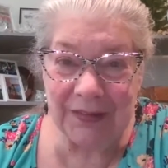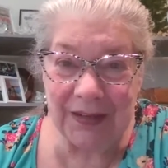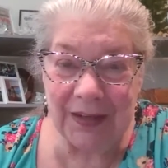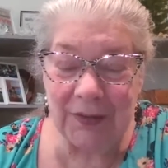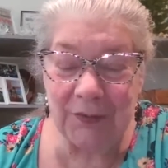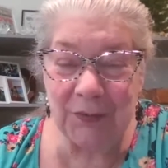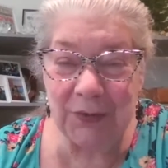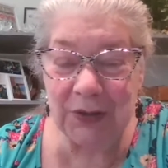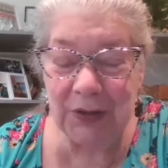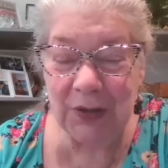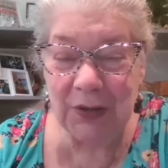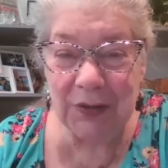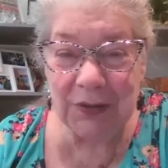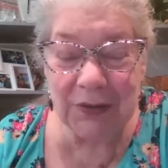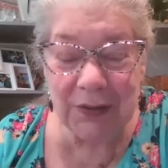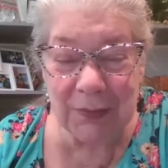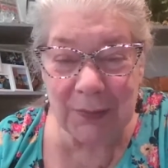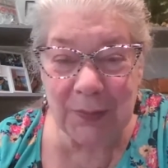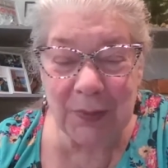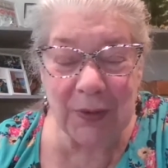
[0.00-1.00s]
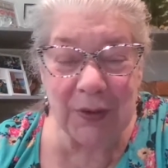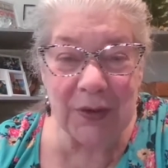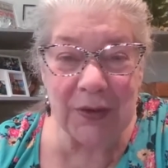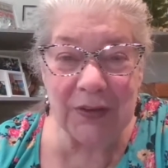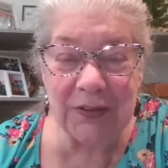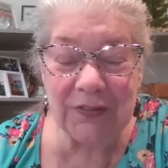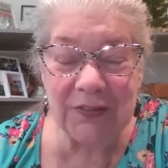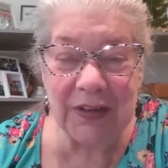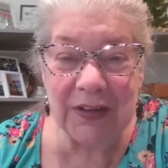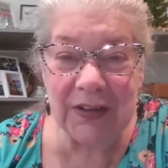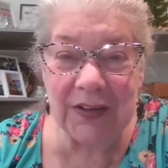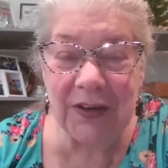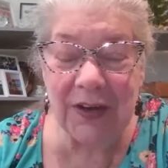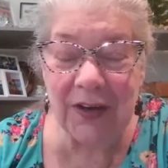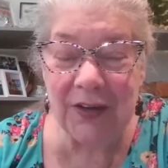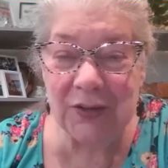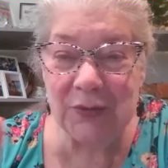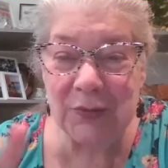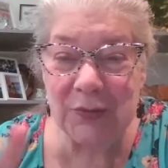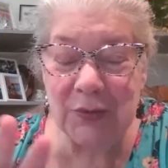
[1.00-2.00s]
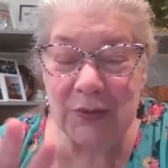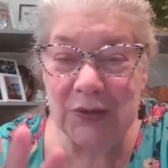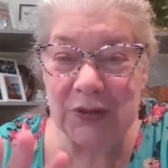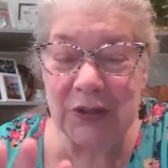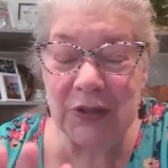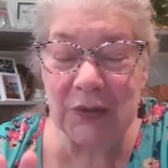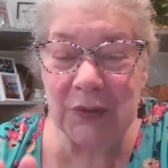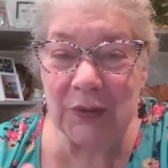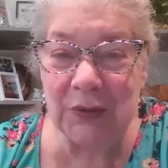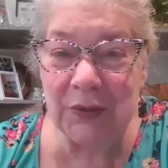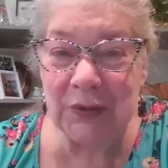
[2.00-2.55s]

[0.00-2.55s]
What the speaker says: And we are a little part of that cosmos here on